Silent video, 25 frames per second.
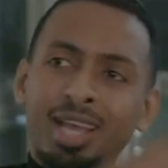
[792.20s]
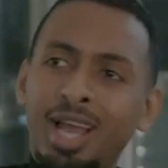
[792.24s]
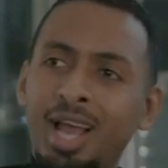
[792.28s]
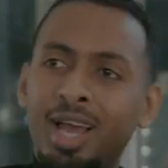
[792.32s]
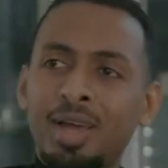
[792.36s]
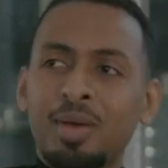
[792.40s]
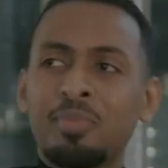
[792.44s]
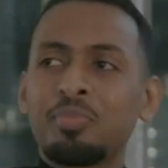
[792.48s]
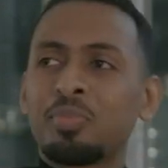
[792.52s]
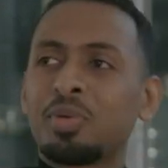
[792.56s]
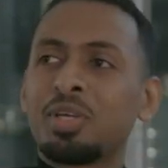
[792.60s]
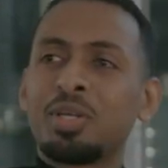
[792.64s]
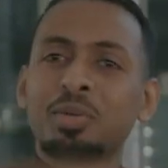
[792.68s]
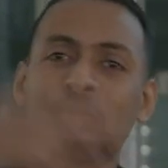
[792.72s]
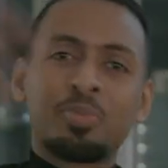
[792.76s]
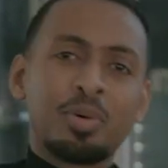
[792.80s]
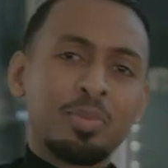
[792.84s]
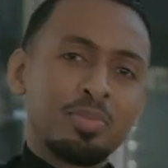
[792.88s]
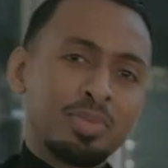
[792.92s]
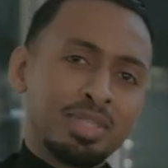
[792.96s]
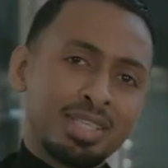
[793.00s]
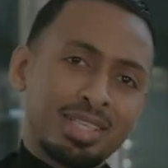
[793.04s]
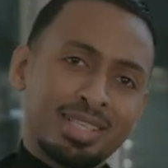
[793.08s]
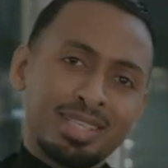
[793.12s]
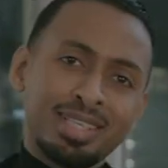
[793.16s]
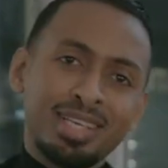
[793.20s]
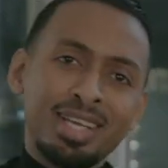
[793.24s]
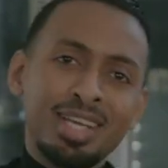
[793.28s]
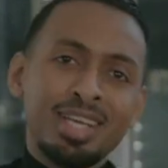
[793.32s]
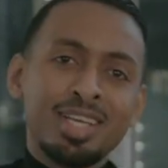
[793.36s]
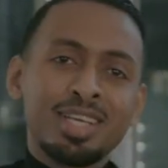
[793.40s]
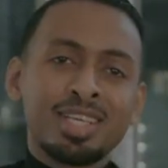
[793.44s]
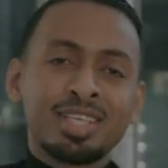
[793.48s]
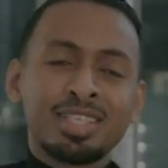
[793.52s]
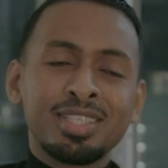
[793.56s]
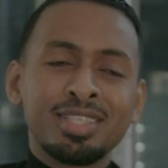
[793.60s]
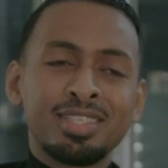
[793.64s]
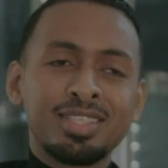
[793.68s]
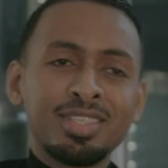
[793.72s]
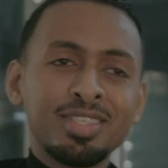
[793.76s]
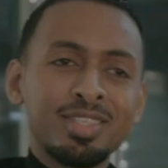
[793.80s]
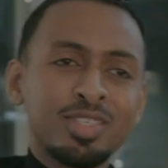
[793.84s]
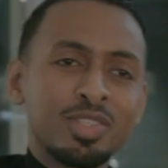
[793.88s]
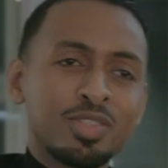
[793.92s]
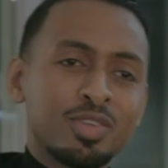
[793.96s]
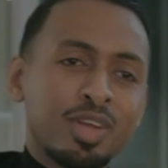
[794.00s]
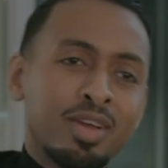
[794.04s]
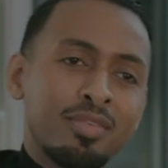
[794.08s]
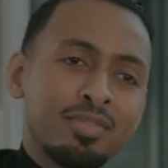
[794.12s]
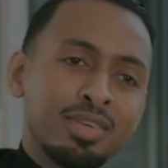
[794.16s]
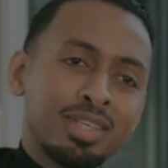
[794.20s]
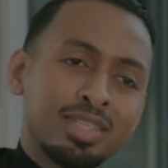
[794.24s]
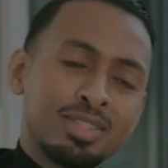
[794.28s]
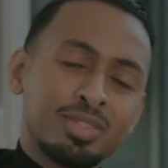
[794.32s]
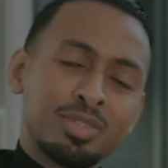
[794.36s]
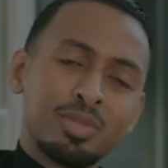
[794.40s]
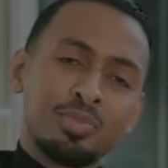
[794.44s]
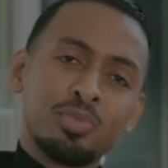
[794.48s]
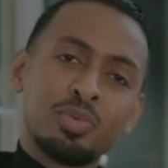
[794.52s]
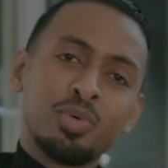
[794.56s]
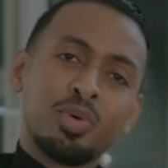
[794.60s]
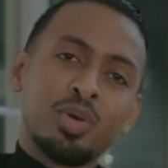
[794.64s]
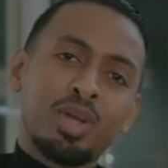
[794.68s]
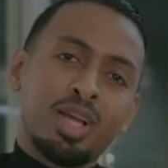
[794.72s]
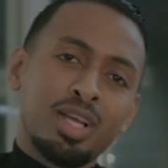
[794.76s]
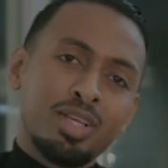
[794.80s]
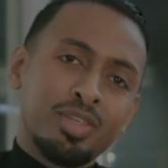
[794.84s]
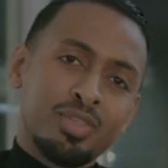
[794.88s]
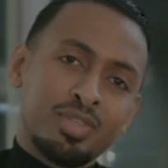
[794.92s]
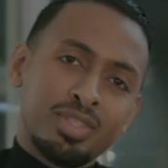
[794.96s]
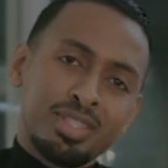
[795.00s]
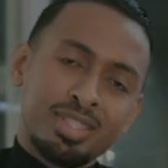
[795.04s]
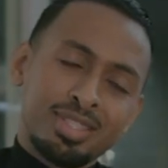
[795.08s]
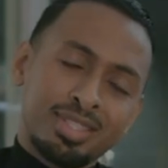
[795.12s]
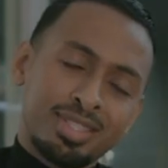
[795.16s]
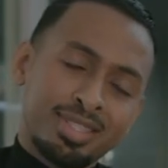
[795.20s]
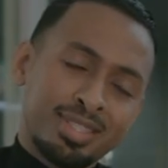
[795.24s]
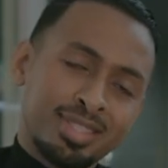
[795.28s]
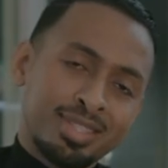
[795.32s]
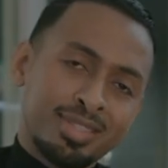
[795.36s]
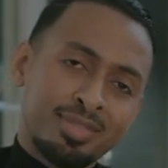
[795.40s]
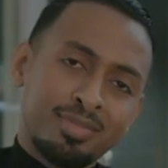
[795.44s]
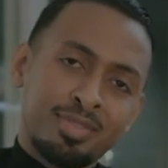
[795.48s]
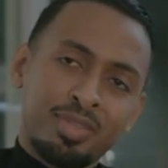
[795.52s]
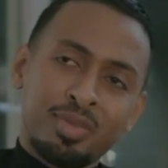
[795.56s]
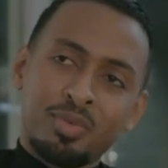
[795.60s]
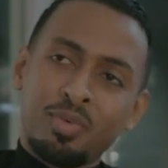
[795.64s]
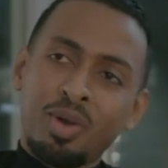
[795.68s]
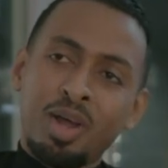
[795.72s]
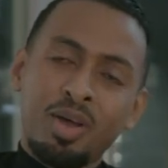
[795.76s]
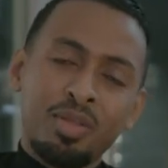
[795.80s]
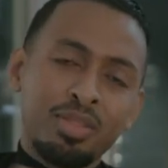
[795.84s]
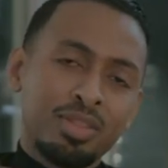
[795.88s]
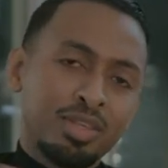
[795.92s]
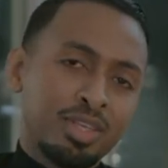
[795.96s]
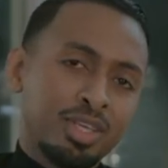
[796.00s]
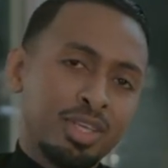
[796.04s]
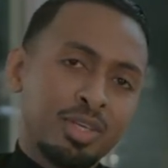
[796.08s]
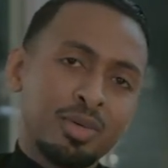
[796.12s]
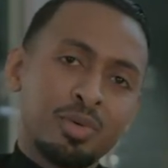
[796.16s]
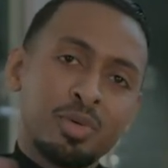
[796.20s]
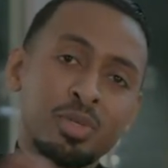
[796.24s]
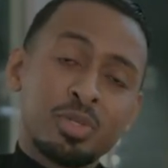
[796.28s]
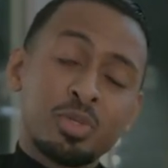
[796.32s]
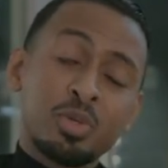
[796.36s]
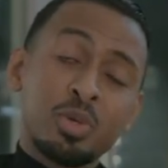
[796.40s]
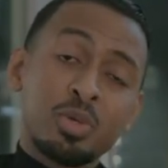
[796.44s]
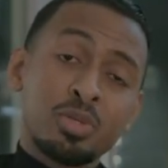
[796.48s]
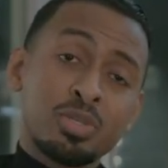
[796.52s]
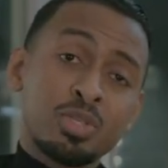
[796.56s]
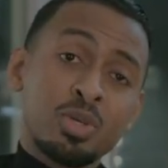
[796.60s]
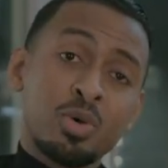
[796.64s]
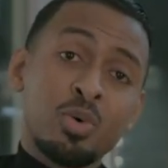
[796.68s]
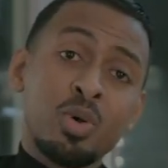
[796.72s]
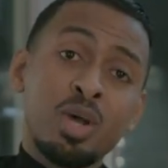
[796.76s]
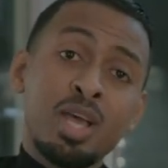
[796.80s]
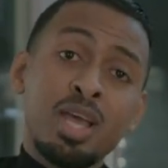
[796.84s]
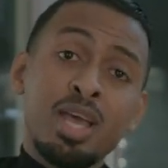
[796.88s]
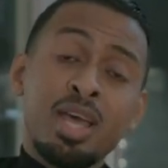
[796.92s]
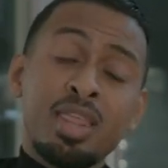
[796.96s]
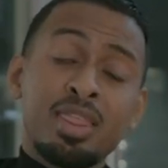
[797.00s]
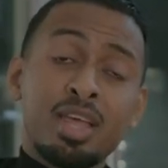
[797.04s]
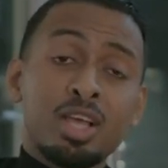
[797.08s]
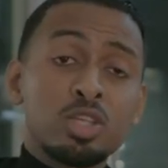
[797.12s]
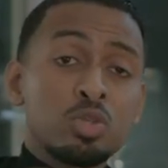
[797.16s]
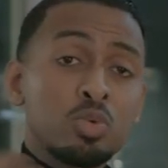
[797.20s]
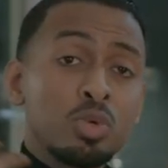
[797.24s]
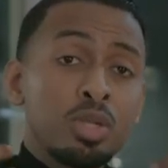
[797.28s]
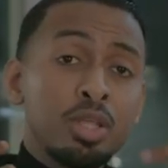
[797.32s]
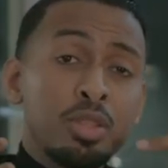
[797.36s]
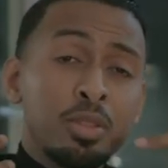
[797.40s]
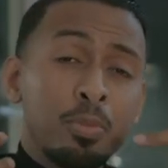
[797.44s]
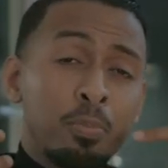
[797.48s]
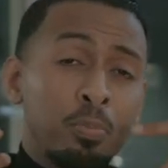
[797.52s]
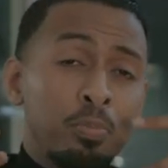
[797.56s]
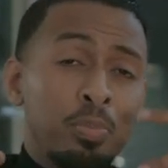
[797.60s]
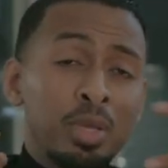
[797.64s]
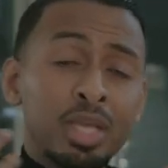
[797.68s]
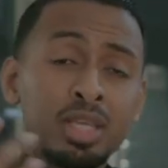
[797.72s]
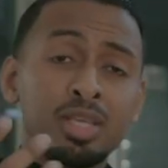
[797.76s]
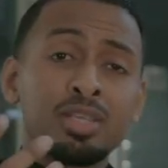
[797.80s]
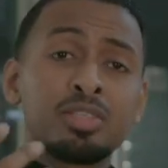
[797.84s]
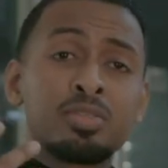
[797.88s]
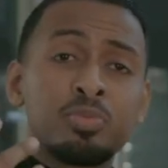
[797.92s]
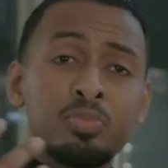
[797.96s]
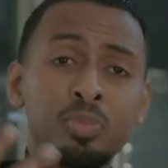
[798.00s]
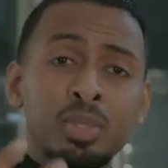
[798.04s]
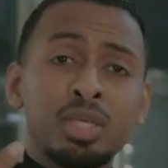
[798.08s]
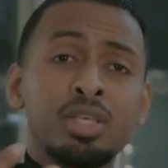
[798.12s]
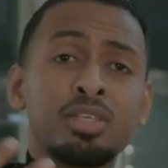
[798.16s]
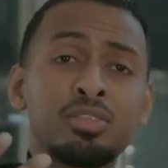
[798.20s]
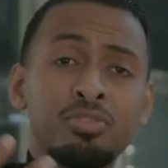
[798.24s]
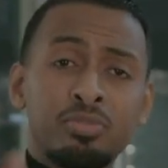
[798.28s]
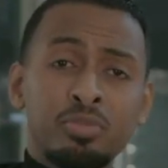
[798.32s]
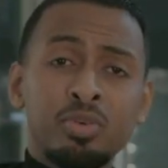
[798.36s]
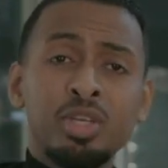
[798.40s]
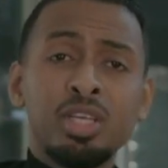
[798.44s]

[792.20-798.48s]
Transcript: I'm gonna probably continue traveling to more countries throughout the year as well. So that's one of the biggest